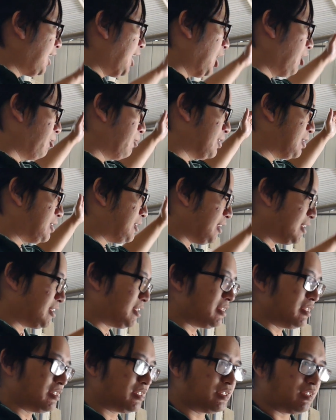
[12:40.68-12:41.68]
I'll
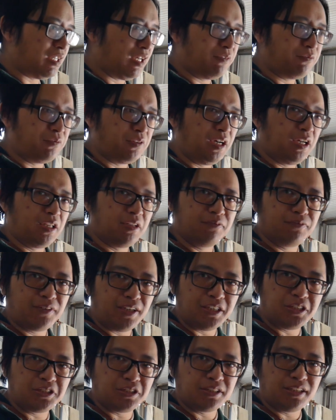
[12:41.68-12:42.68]
adjust the sight for
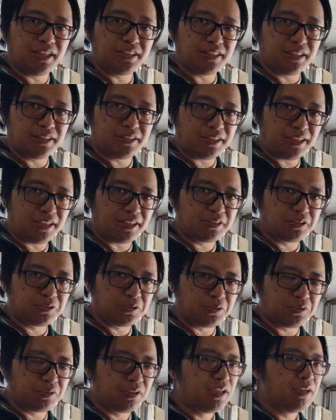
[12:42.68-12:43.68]
elevation as I need
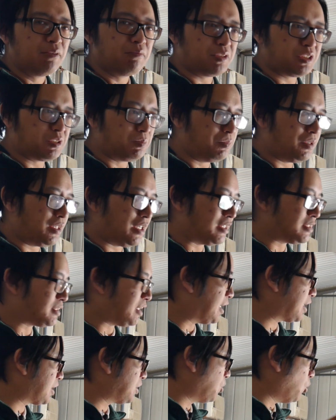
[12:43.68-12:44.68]
to, which means
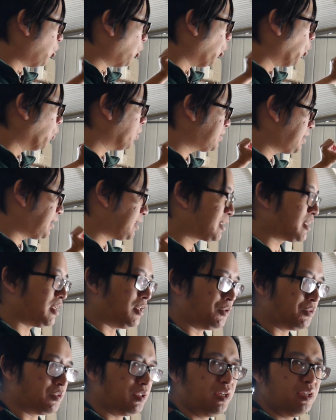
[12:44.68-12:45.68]
I can always hit
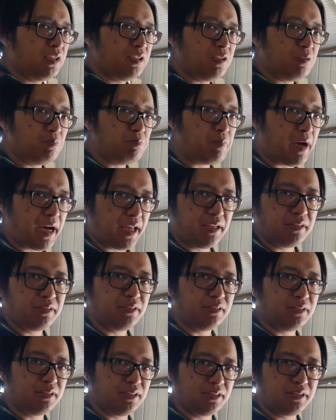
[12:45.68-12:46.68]
gold no matter
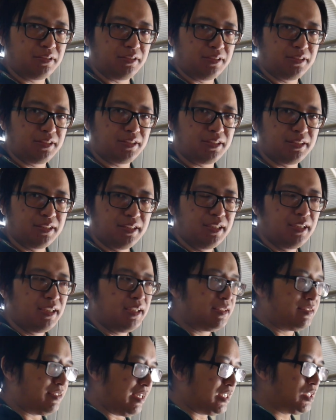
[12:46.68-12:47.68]
the distance.
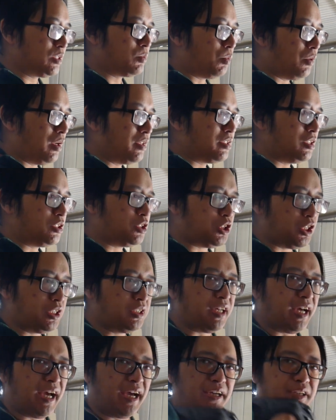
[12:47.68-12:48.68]
That's why the
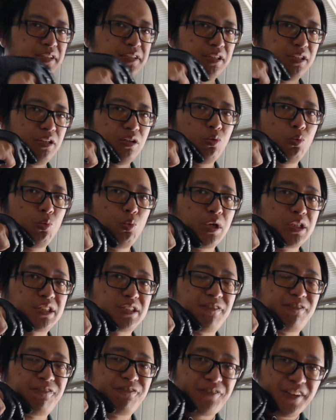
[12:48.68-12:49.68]
chin anchor
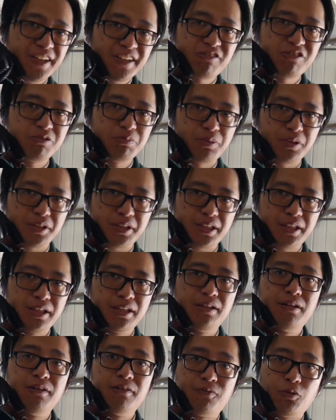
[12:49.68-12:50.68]
works favorably
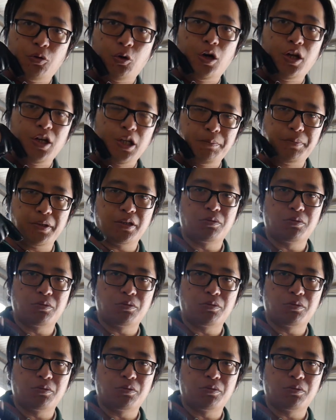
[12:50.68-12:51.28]
for Olympic